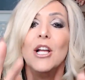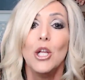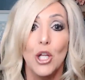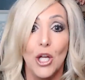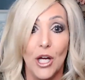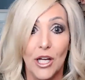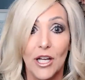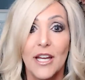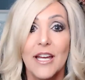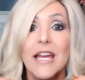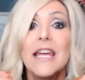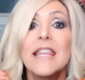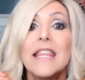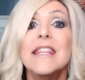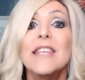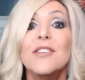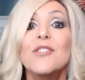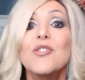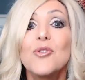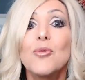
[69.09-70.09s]
Look,
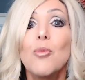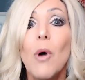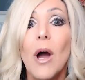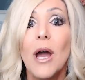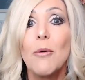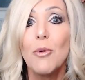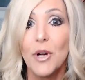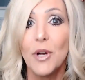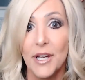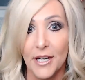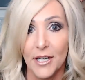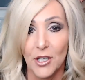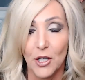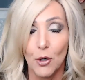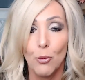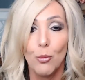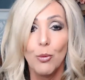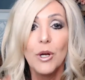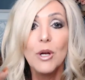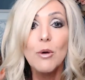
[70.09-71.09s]
this is why we're
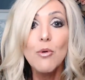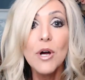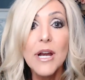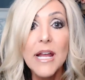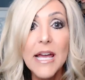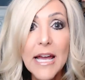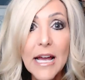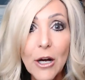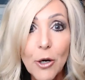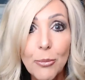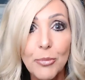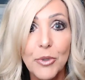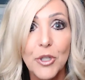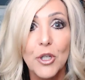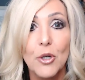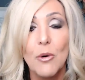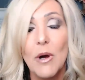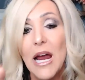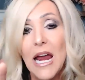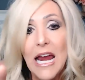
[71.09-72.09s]
here. We want to help
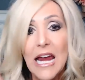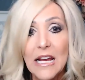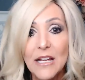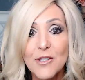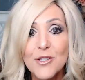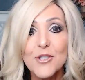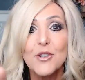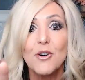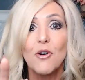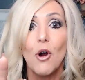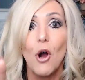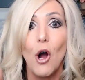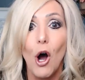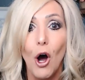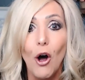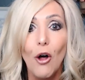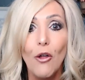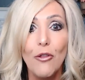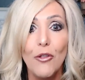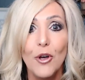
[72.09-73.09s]
you answer
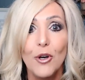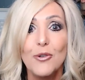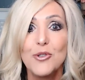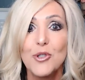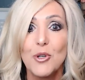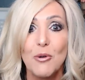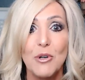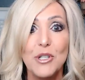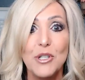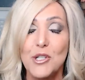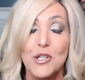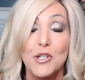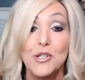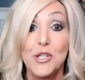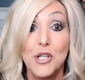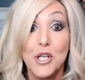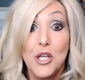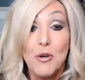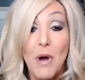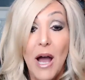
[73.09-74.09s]
all those
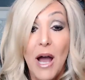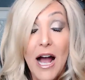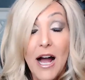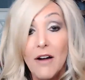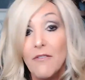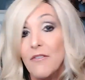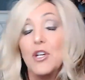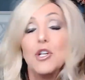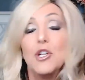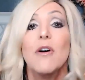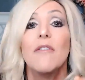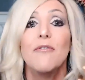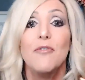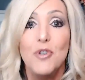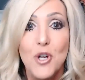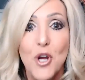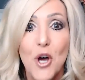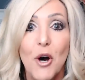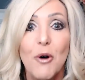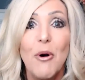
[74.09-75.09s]
questions that you have and you have
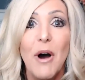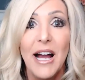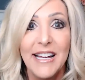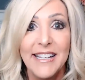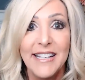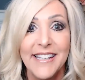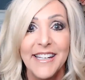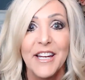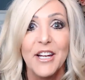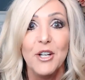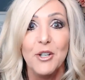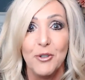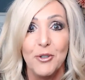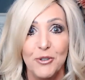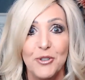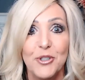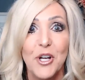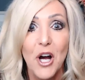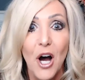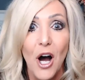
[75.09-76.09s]
no idea
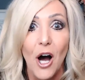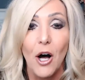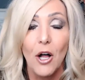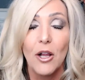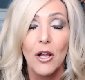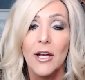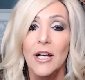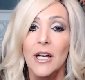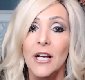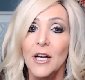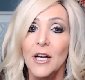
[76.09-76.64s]
who to call.